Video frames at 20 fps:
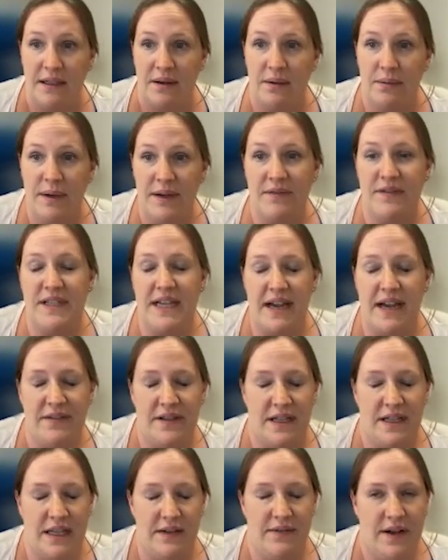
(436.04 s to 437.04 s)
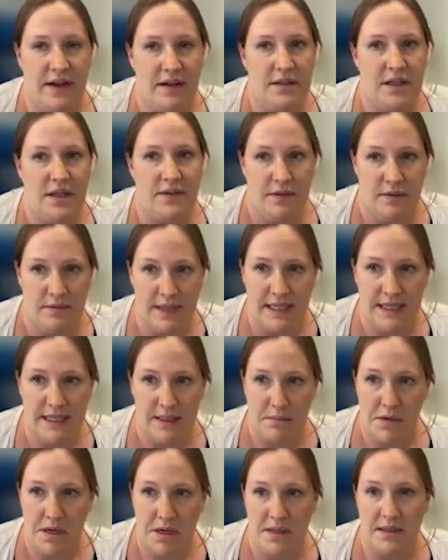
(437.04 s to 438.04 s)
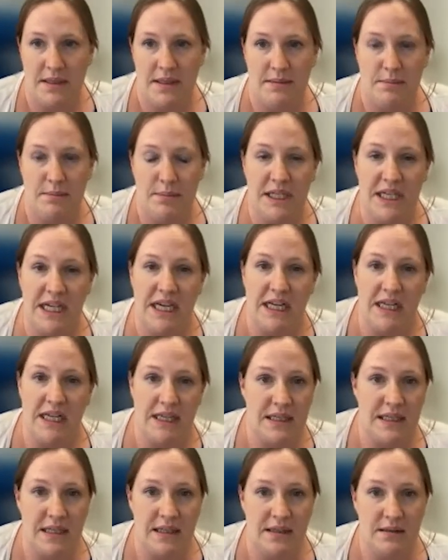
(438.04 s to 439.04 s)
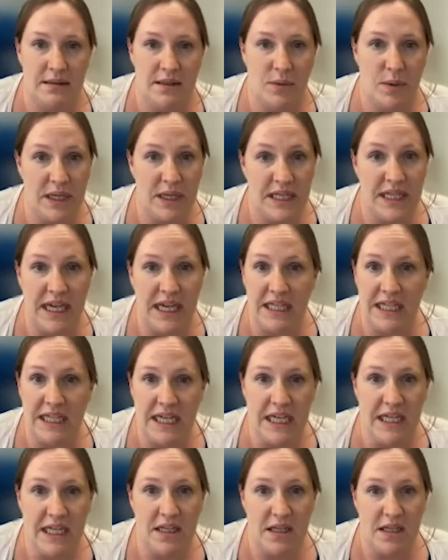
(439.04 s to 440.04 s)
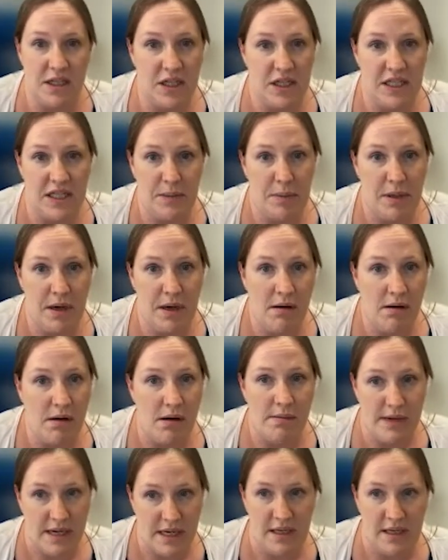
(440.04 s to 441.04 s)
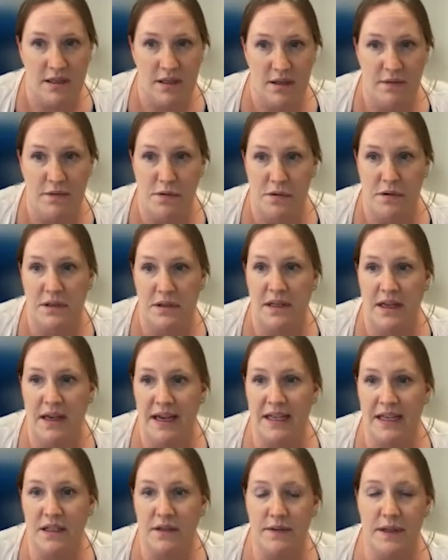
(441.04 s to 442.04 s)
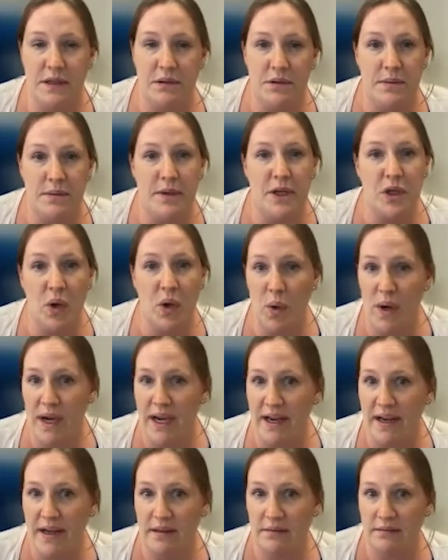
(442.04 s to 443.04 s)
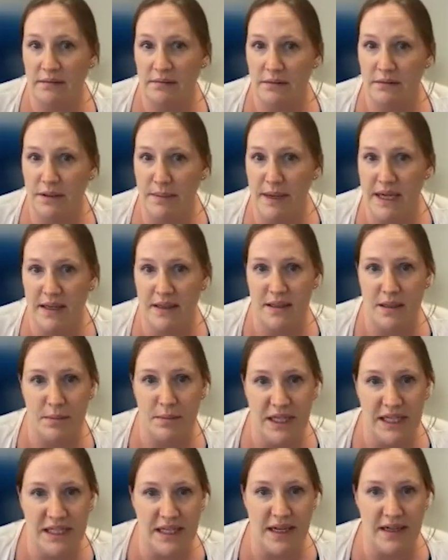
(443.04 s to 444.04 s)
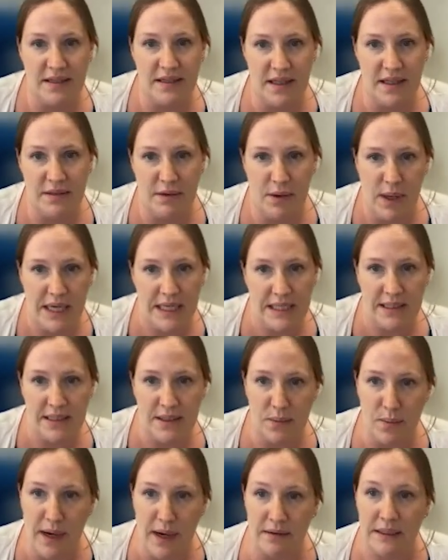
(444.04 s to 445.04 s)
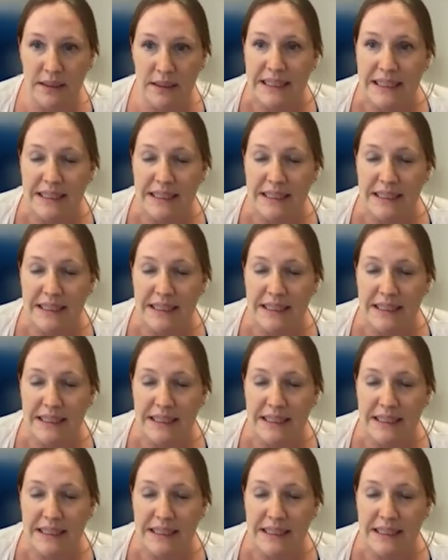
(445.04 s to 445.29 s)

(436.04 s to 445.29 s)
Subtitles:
We've definitely found over recent months, and particularly since 2018 and the GDPR coming into force, that individuals are much quicker to make a subject access request as well.